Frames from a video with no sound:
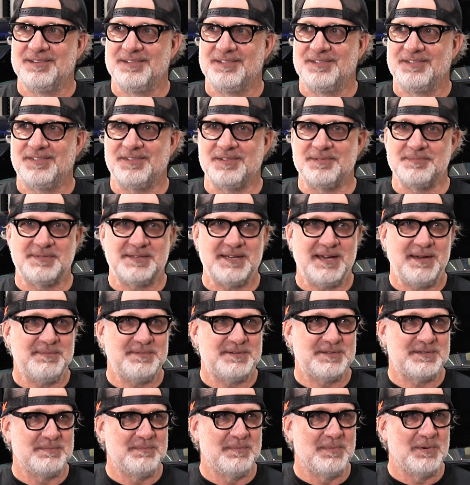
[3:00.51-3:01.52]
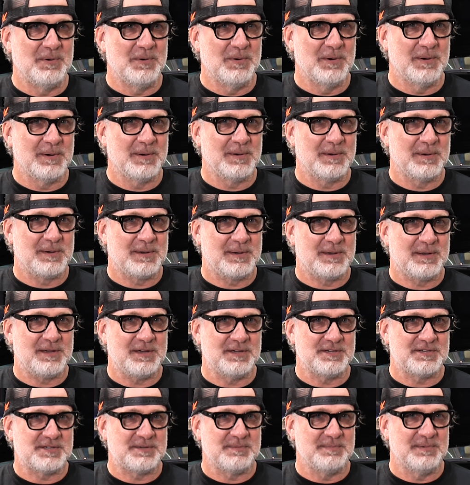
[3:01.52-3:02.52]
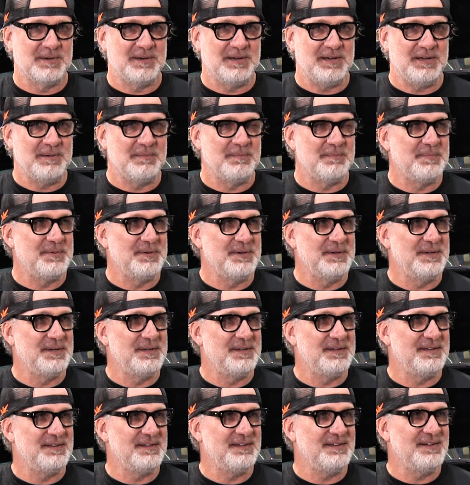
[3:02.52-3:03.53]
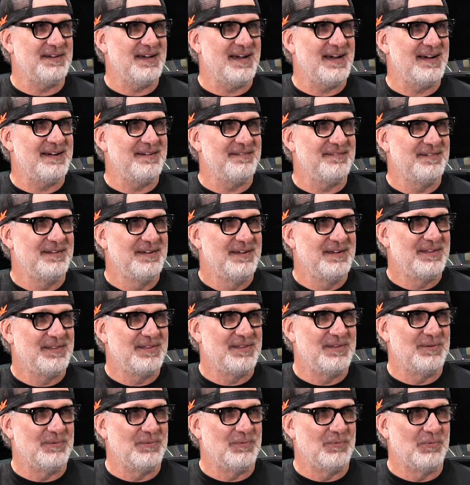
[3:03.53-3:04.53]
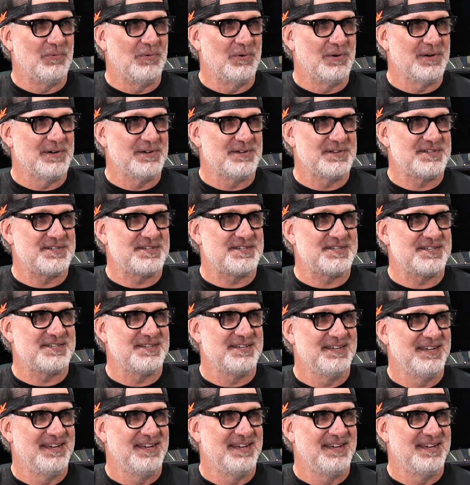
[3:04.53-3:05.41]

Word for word: sometimes the more customer input you have, the worse